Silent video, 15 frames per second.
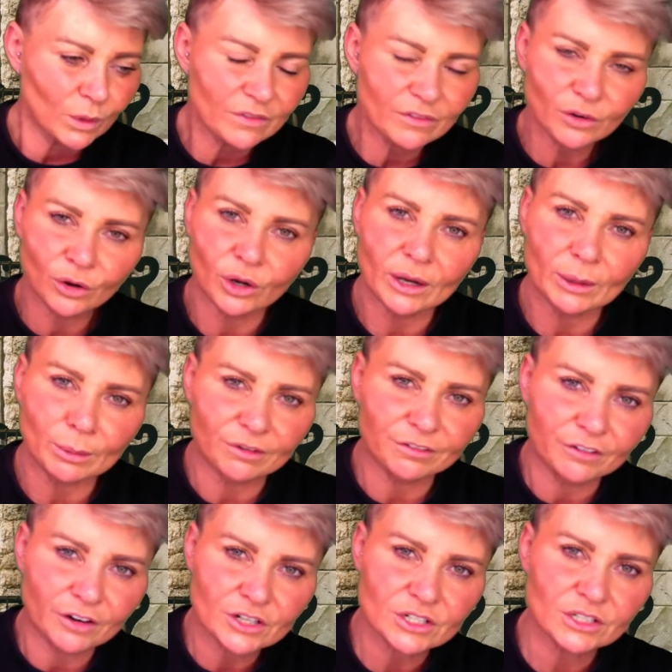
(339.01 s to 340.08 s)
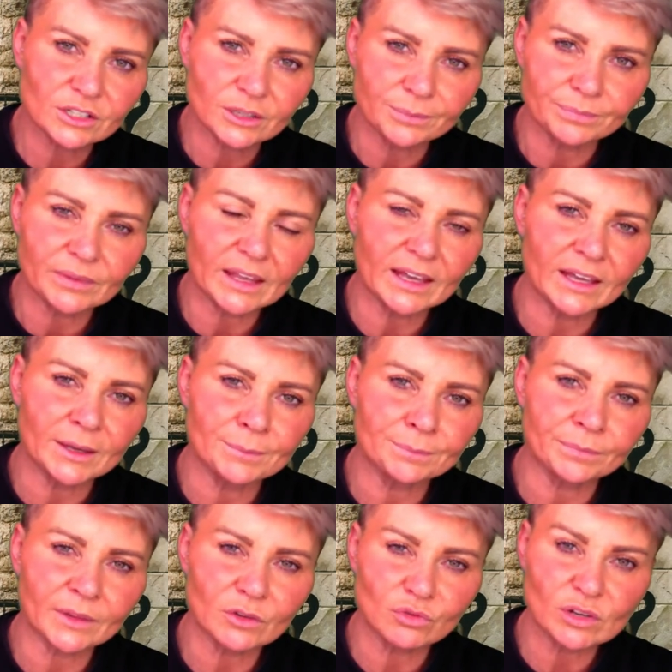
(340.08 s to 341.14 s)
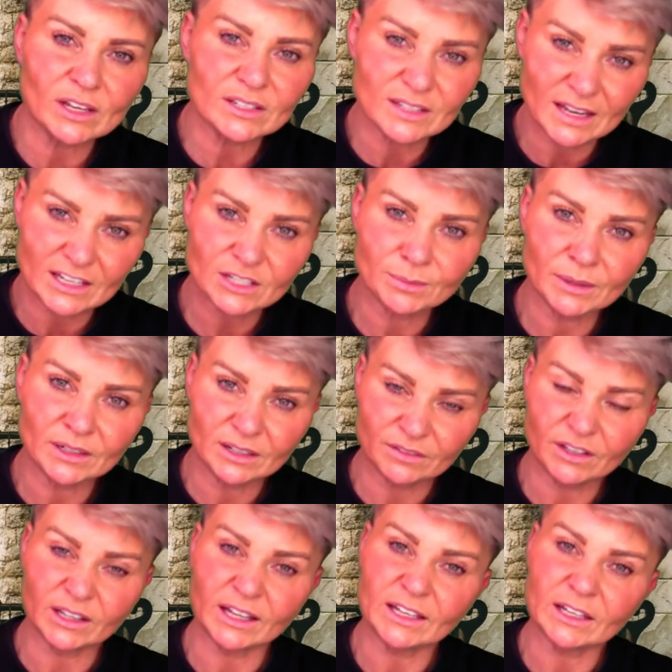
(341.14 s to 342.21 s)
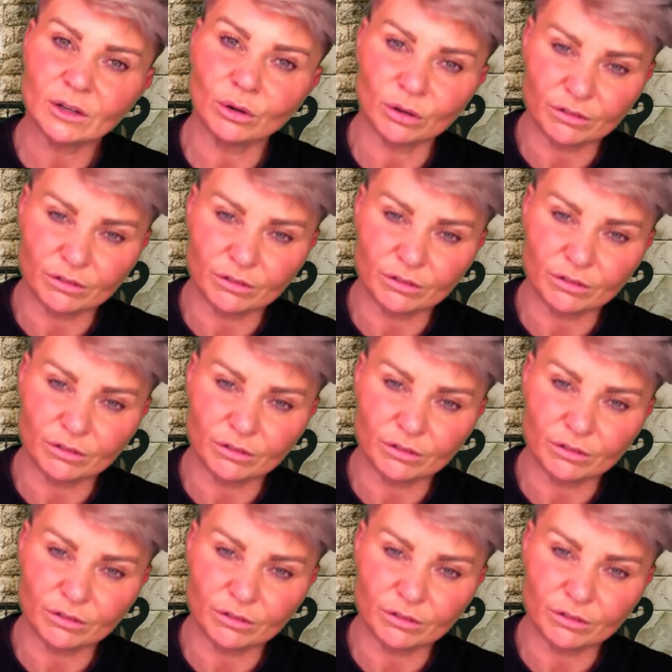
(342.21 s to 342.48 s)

We've got our first reassessment, if you like,